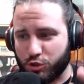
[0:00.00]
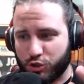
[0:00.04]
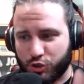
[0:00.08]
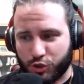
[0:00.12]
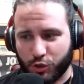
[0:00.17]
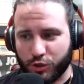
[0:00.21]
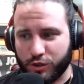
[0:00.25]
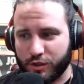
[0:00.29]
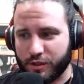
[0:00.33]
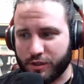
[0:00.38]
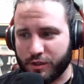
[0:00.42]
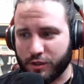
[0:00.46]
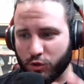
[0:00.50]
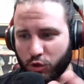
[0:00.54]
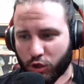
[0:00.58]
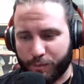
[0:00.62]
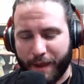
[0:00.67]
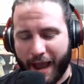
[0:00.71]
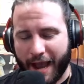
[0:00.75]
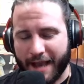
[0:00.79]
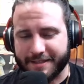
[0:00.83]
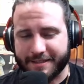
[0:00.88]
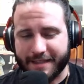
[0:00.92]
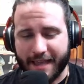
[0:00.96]
you shouldn't
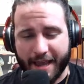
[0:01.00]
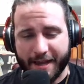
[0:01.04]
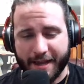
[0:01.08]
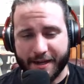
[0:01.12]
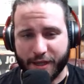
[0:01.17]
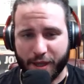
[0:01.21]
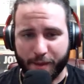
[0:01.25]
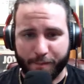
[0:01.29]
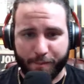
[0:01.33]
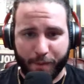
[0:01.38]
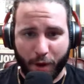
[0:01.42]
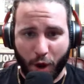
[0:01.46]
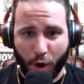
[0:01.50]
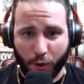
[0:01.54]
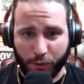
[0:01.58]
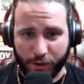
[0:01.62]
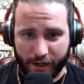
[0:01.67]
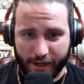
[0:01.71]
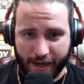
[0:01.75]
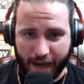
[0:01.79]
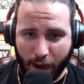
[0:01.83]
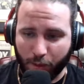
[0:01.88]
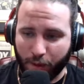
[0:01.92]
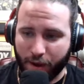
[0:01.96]
look past any
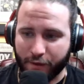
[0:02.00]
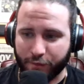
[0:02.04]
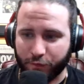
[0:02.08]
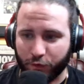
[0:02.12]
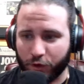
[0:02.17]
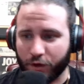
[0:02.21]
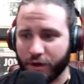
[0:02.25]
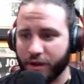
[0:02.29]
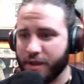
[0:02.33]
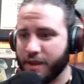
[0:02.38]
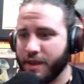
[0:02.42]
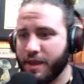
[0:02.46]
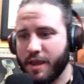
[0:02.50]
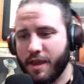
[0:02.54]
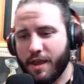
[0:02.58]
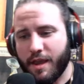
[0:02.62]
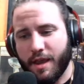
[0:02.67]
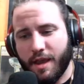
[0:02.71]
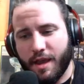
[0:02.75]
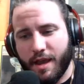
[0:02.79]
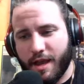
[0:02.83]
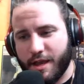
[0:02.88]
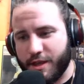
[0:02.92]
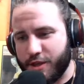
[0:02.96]
opponent. However,
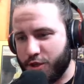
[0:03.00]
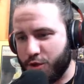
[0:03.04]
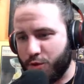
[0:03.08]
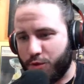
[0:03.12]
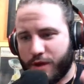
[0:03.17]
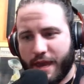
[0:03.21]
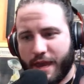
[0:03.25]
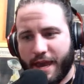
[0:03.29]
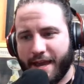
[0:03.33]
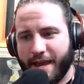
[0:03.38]
you